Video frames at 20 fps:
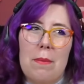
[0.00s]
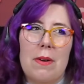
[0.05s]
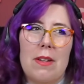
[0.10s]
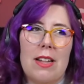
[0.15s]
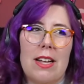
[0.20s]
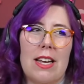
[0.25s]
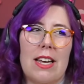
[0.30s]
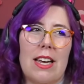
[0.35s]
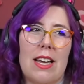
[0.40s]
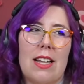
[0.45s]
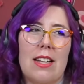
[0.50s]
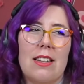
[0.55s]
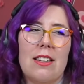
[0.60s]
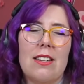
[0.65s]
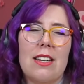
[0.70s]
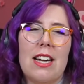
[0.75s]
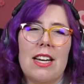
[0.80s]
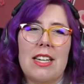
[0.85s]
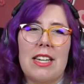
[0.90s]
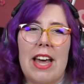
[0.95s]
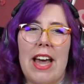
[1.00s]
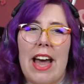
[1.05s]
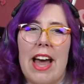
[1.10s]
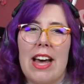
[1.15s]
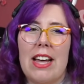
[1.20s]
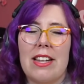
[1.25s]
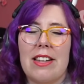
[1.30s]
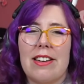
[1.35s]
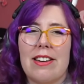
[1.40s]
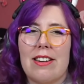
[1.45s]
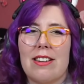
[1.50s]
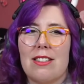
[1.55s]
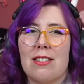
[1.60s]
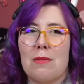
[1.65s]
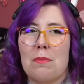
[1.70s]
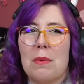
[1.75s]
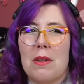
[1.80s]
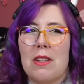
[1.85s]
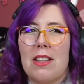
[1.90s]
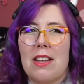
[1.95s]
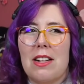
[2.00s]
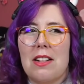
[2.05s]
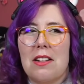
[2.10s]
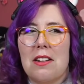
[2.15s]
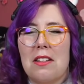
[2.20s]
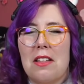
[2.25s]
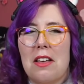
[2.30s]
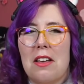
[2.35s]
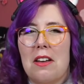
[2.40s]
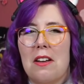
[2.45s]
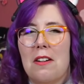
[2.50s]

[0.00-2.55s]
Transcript: like they're not cat ears, but like they're I